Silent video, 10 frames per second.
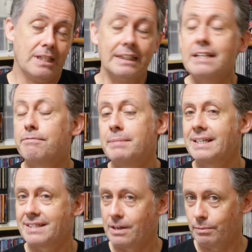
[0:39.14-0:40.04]
leave
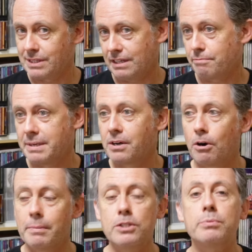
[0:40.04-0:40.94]
me
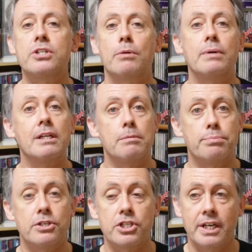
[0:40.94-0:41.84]
comments, which I really
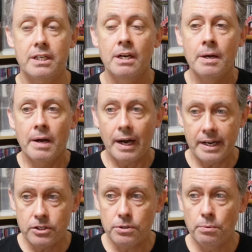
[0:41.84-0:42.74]
appreciate.
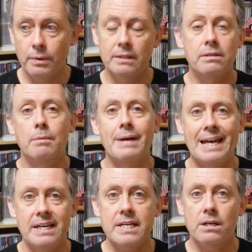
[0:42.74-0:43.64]
I do welcome
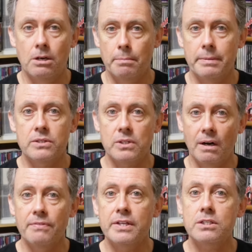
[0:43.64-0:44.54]
any comments
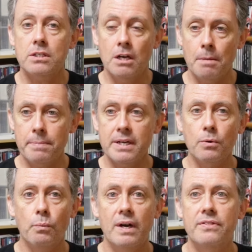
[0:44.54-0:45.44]
on this topic,
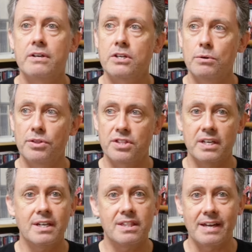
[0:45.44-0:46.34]
whether you
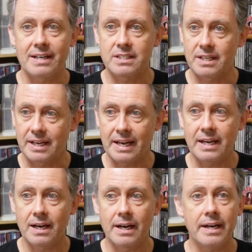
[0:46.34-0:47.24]
think that
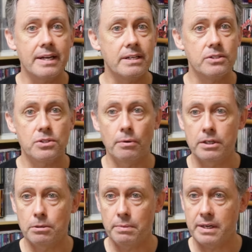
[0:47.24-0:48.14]
AI is
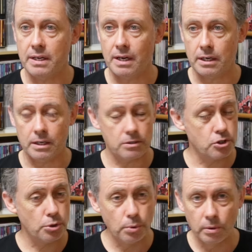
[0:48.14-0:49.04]
going to be a
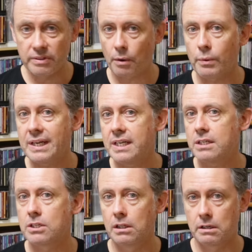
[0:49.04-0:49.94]
tool that we
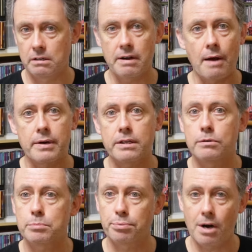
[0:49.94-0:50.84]
need to learn how to
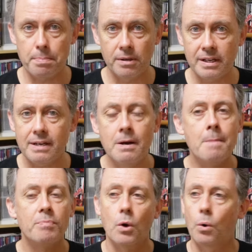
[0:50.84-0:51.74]
use properly,
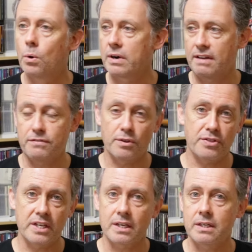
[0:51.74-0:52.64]
or if you
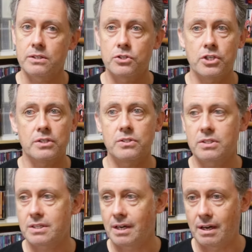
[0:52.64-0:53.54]
think it is
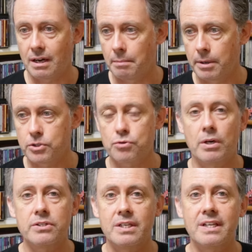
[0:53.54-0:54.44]
just a
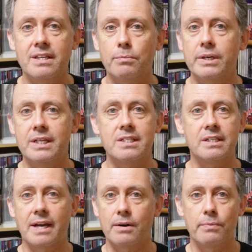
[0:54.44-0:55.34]
monstrosity that we need to
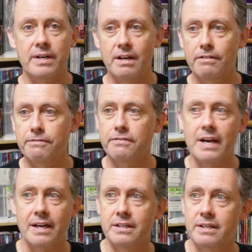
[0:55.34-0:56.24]
get rid of
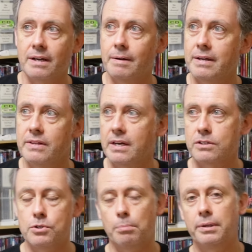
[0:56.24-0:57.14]
and it
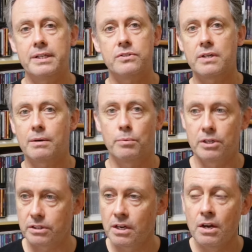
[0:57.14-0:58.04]
has no place in our
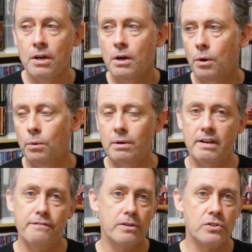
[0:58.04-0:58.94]
world, or
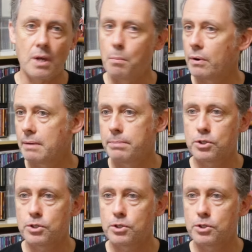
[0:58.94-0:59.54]
if you're somewhere in